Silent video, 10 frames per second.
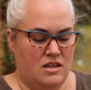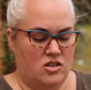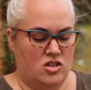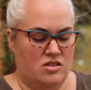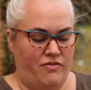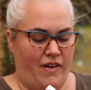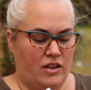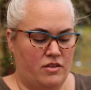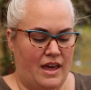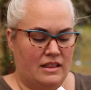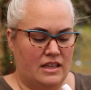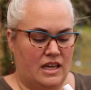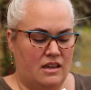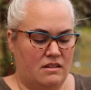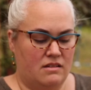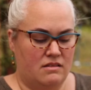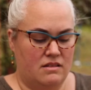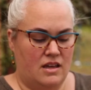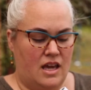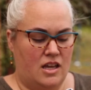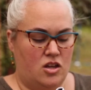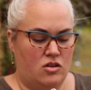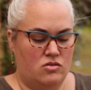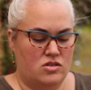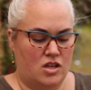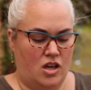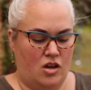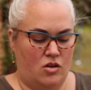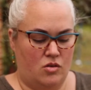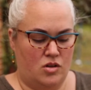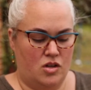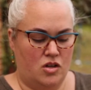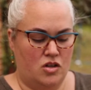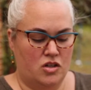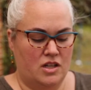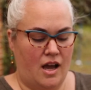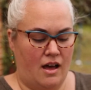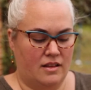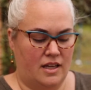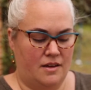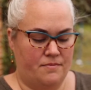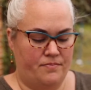Just follow that link and use the code GOLLY.